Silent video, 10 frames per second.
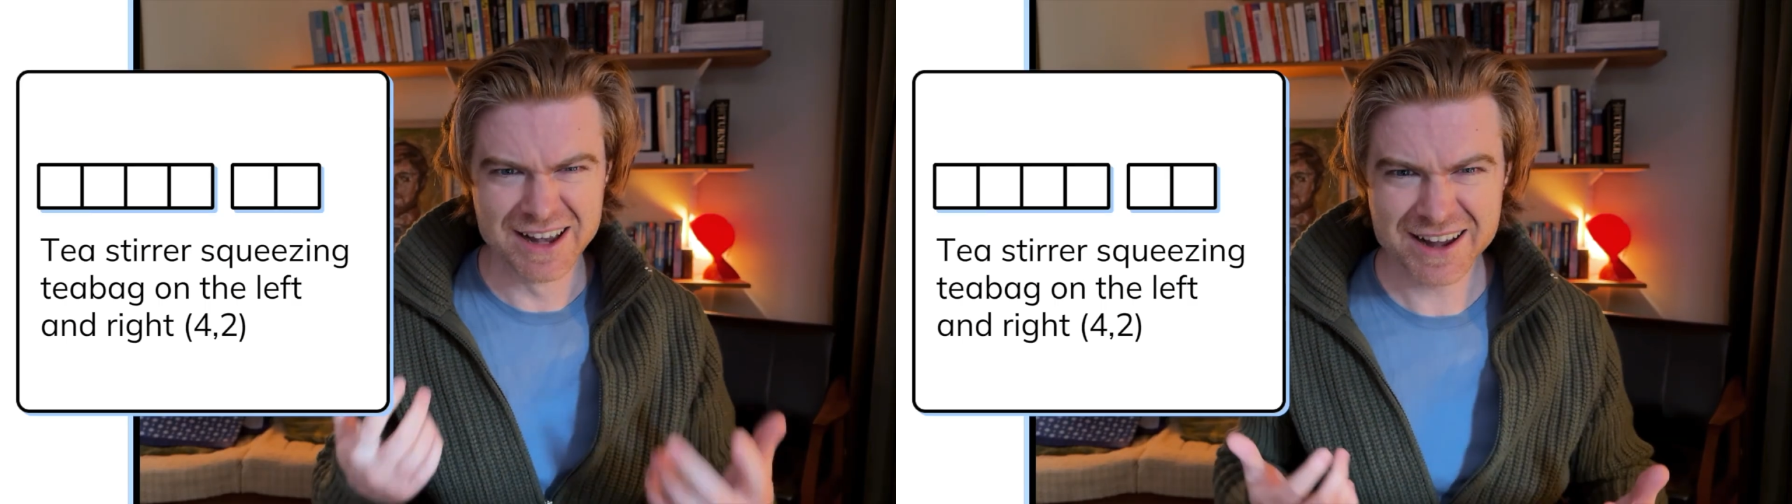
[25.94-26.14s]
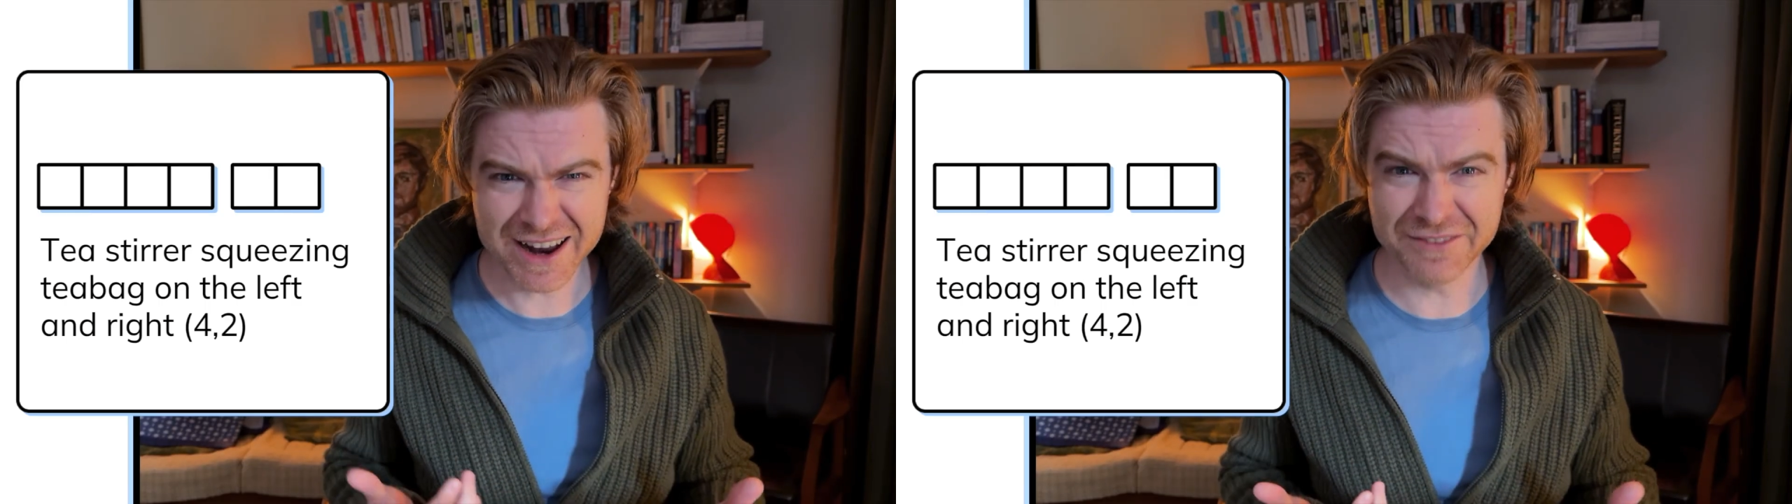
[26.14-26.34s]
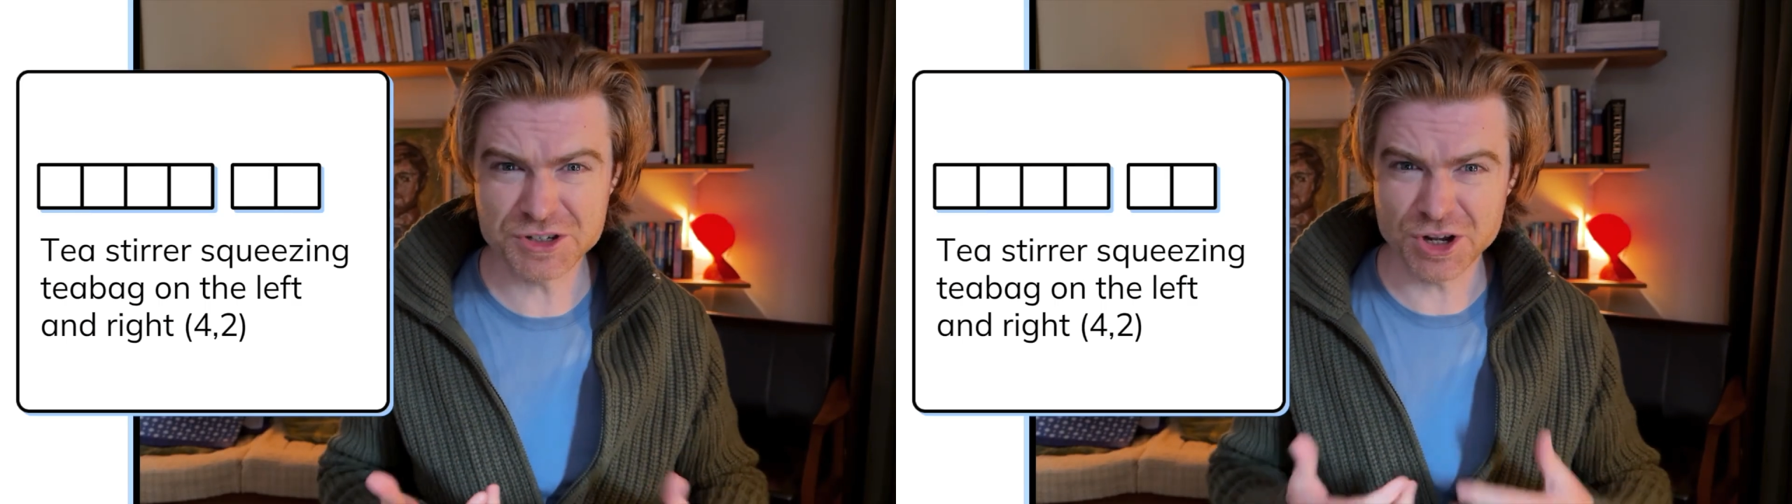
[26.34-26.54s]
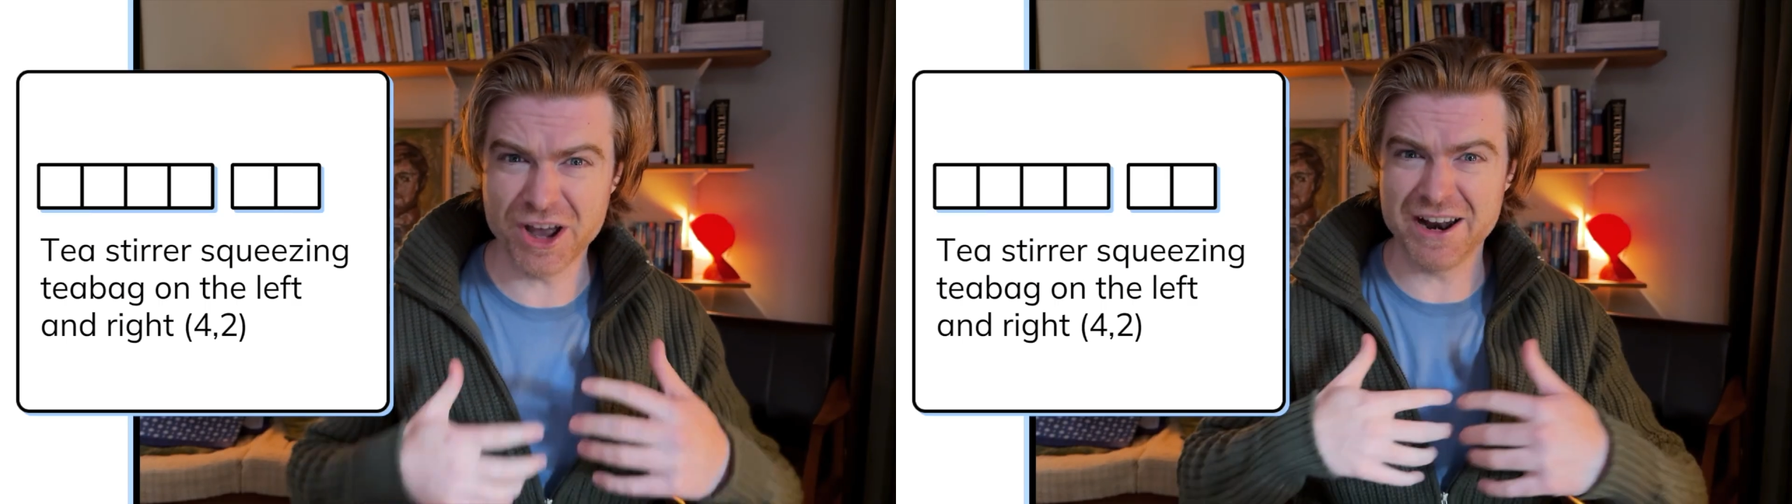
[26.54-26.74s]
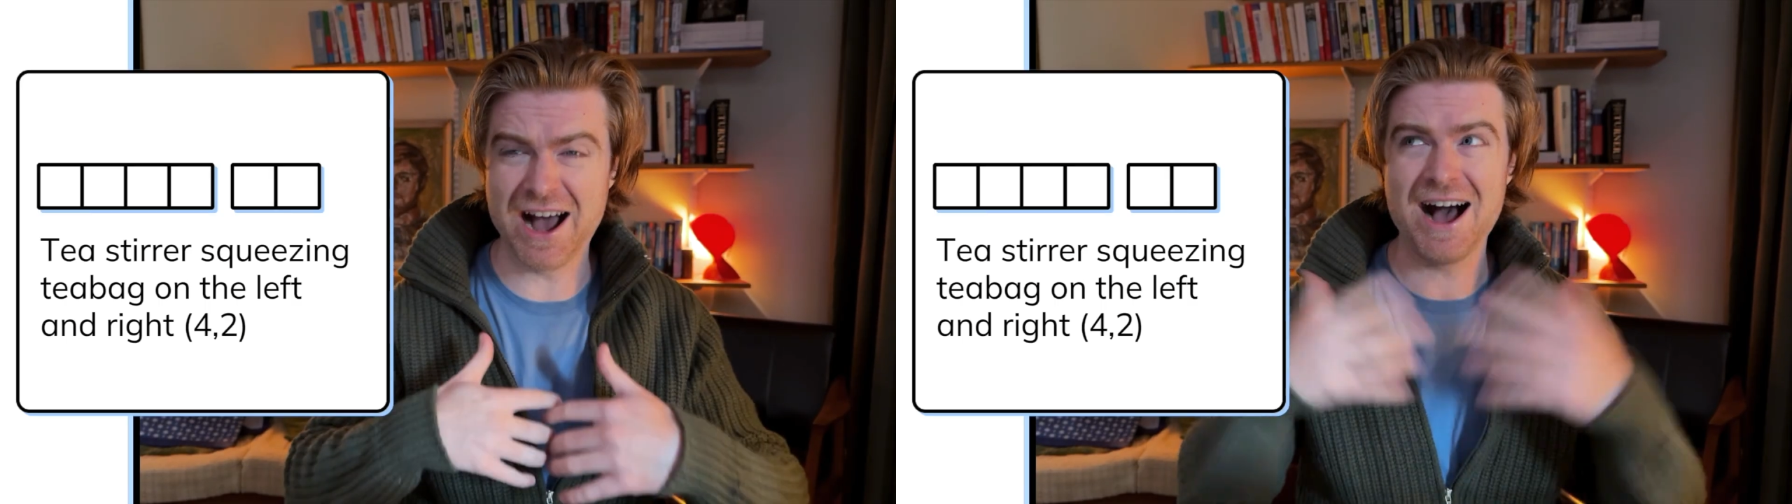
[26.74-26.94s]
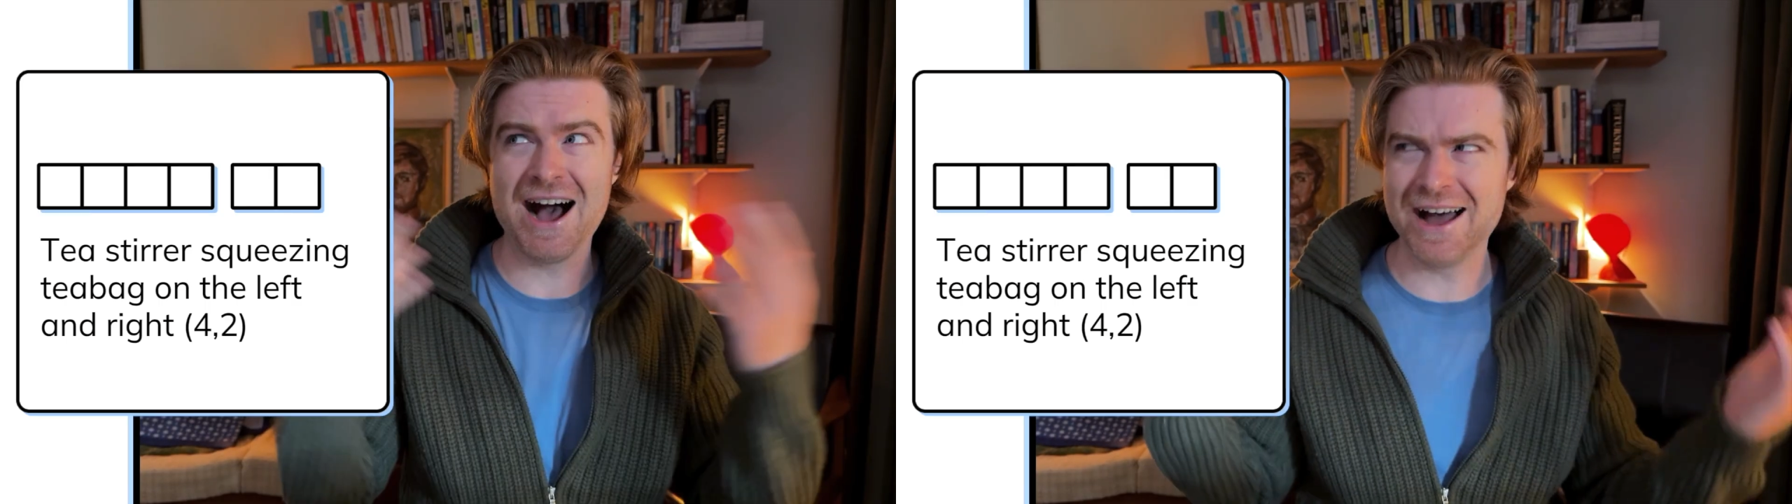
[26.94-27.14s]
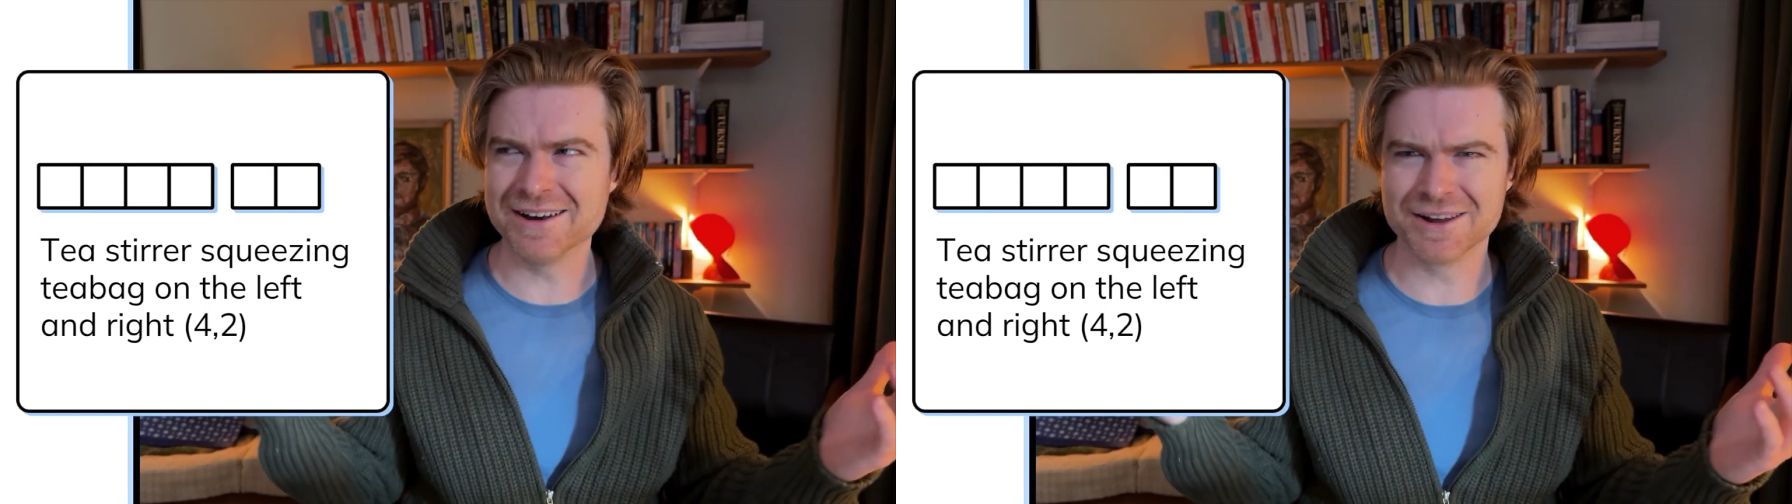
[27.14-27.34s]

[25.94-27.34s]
kind of turn a hard